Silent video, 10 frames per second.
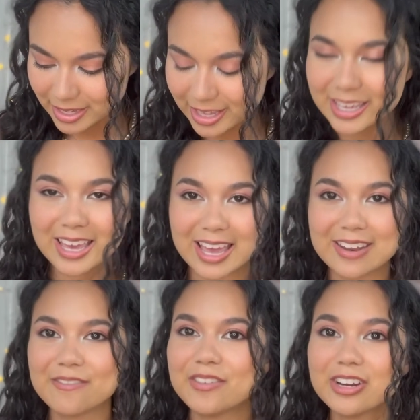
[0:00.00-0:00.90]

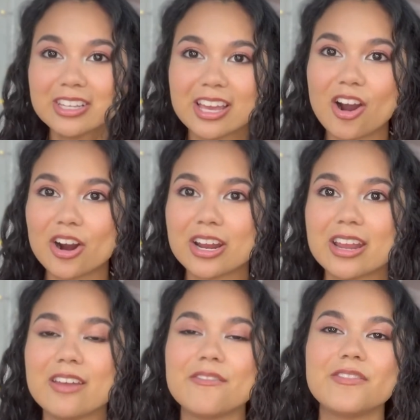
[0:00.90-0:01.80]
Again, very
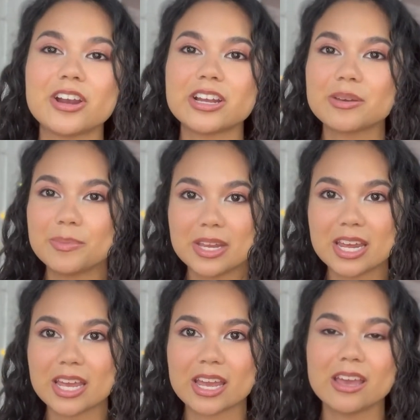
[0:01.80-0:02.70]
lighthearted, very
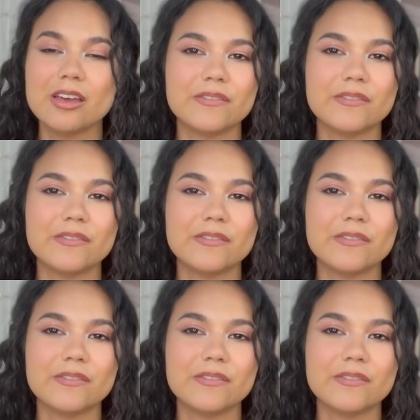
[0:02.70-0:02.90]
comedic,